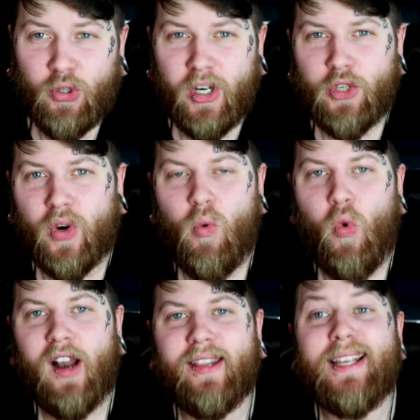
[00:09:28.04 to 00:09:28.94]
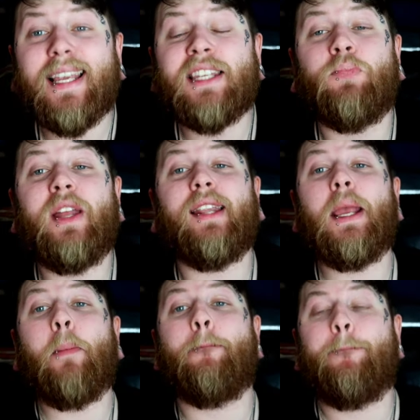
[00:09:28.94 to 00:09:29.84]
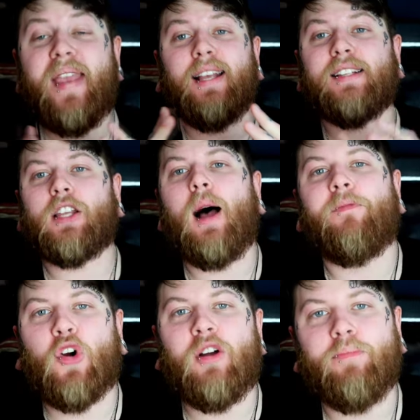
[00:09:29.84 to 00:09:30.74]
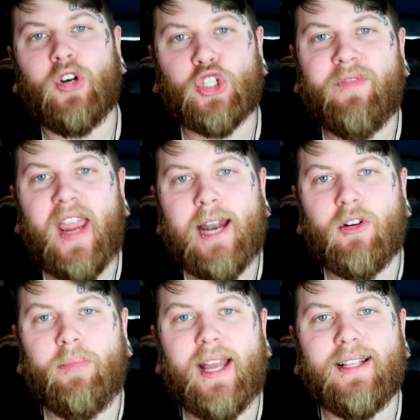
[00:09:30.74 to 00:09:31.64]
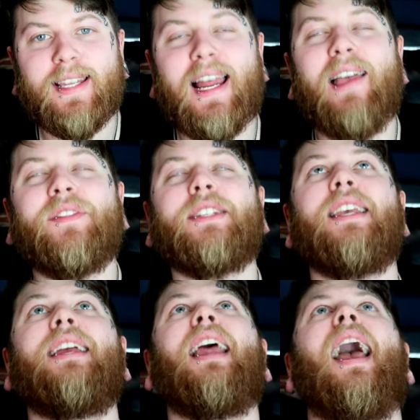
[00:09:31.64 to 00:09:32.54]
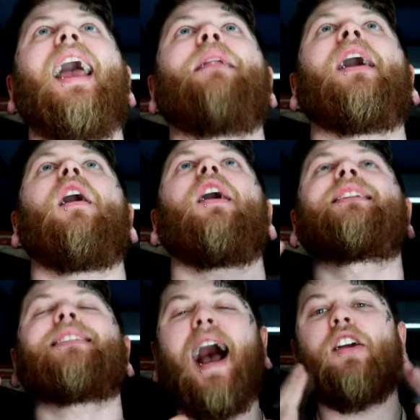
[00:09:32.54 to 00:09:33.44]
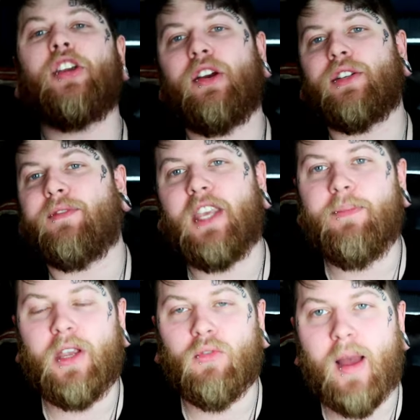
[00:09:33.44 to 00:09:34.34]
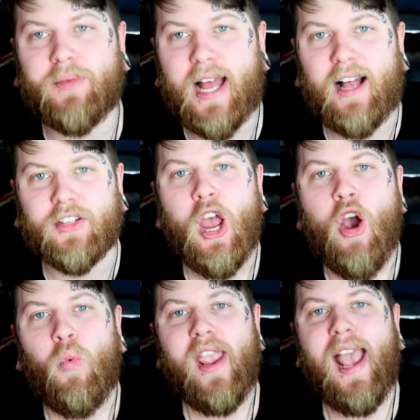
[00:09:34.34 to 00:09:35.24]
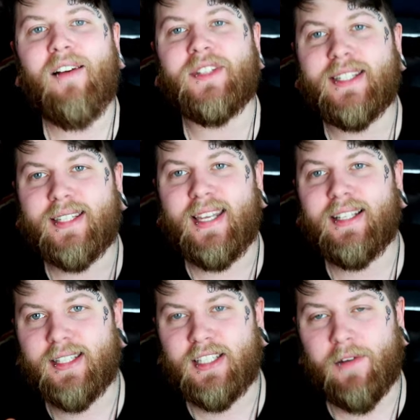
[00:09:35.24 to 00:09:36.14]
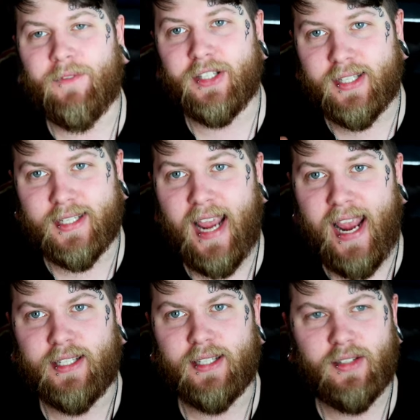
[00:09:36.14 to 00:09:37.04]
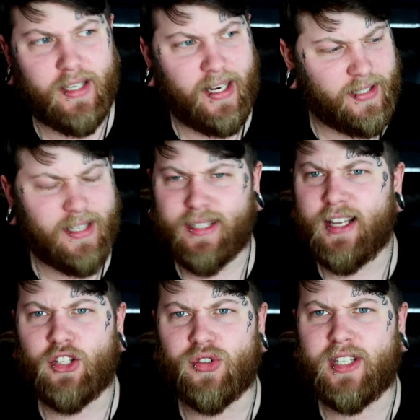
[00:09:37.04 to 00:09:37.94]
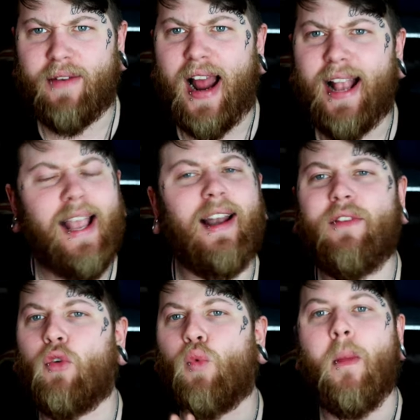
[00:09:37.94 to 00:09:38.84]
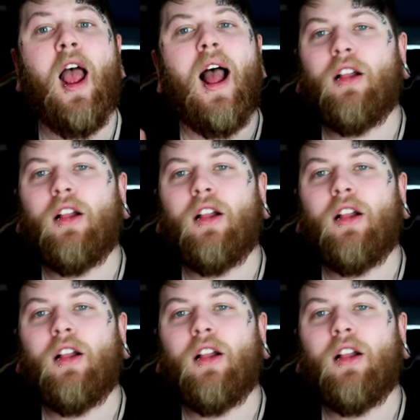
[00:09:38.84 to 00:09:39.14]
in 2021, this has been the biggest upfront push of animal bans that I've seen in my entire years of keeping reptiles. We have 6 different states, did I say 6 or 7? I can't even remember.